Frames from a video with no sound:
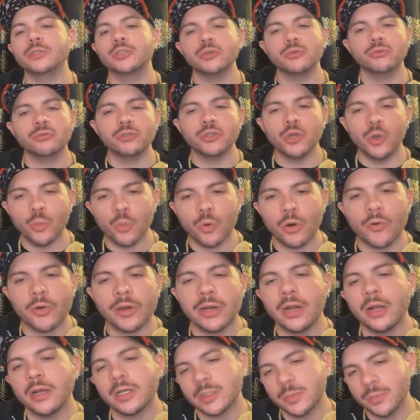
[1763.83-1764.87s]
So don't
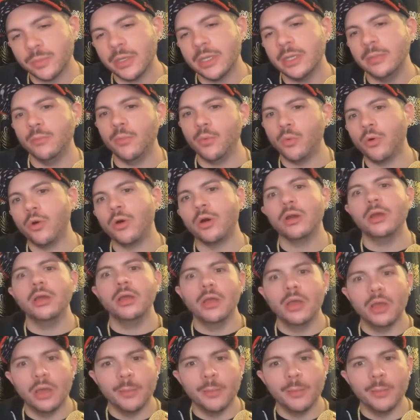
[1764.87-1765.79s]
worry, I'll explain more